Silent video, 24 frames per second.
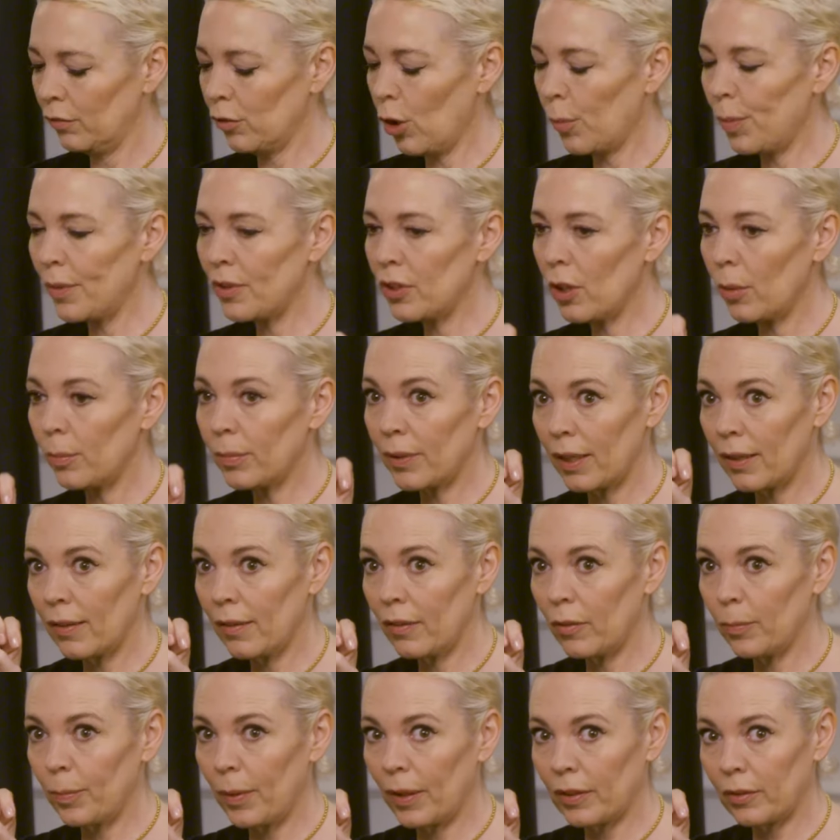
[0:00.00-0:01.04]
Robbie
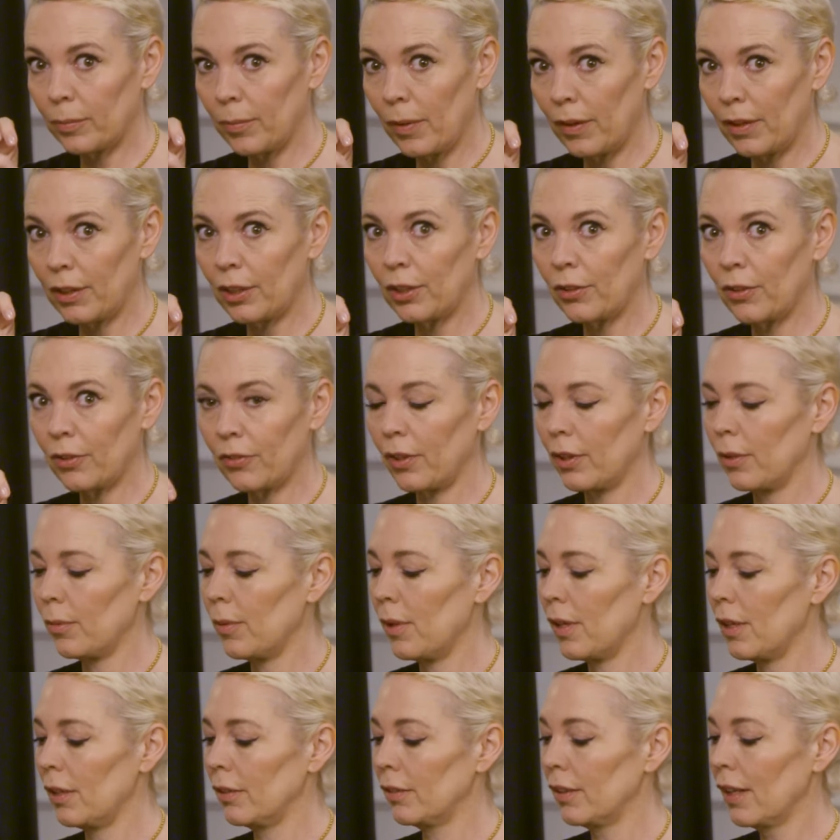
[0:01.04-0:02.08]
Tompkins, best manicurist in the
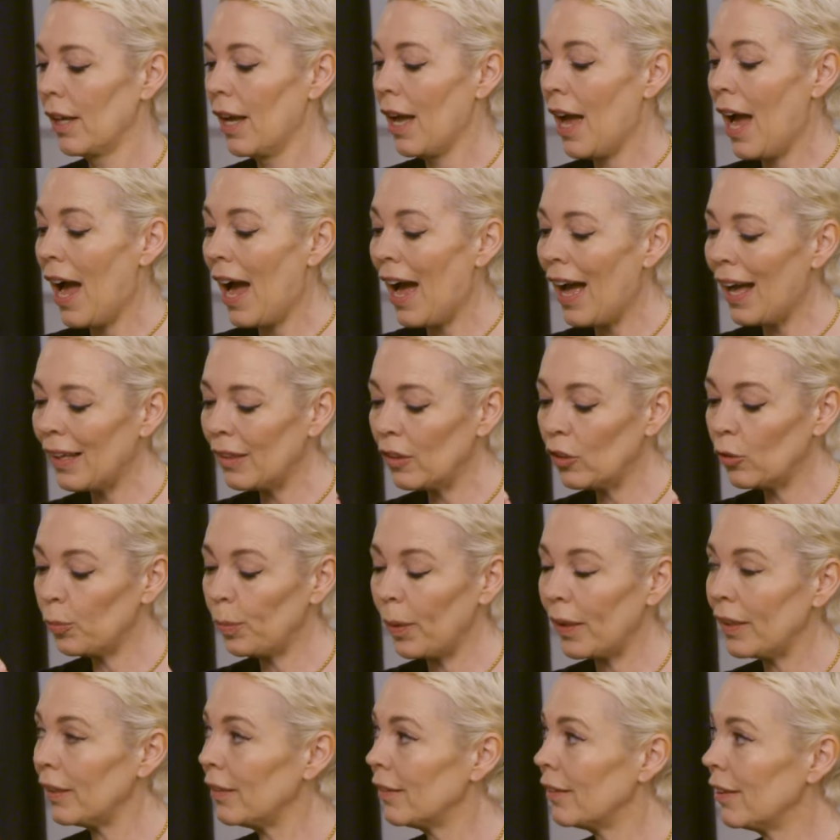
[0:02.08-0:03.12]
world, hand
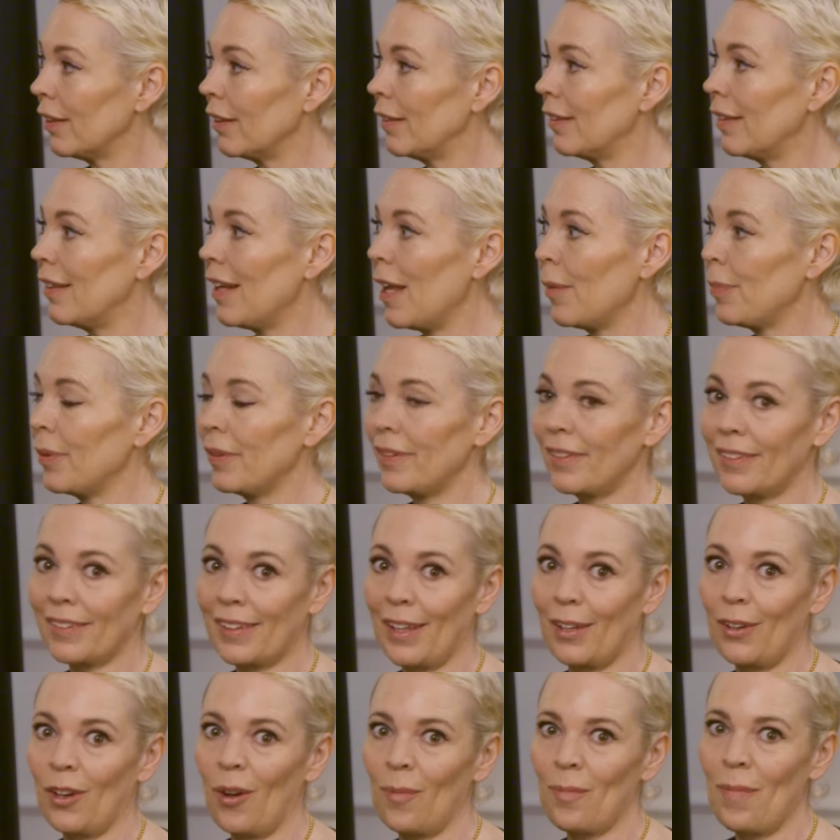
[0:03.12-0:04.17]
painted leopard
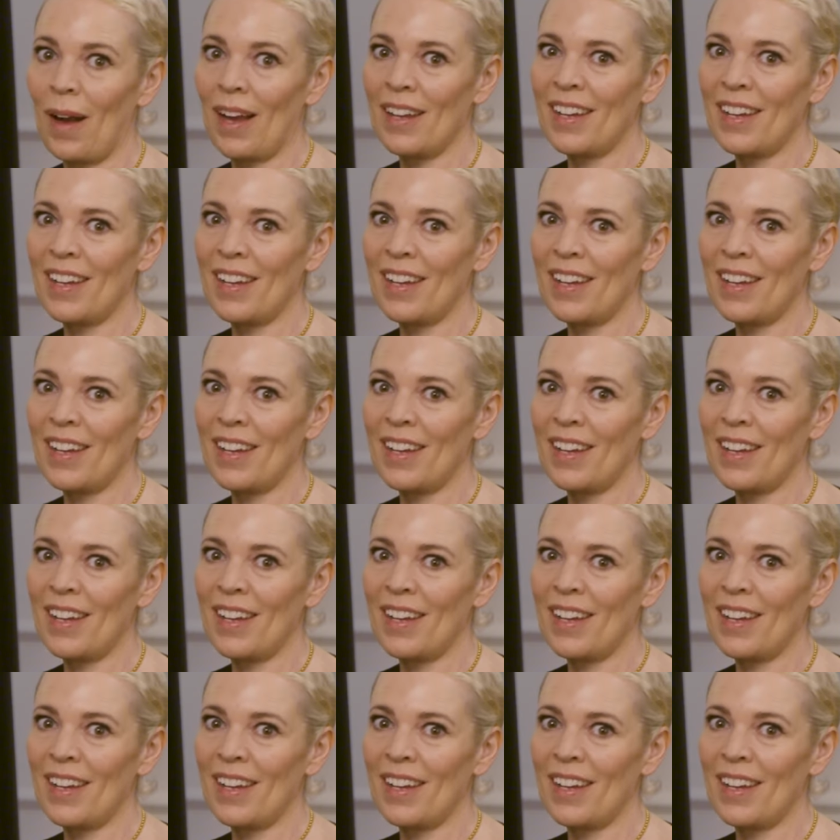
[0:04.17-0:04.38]
skin on my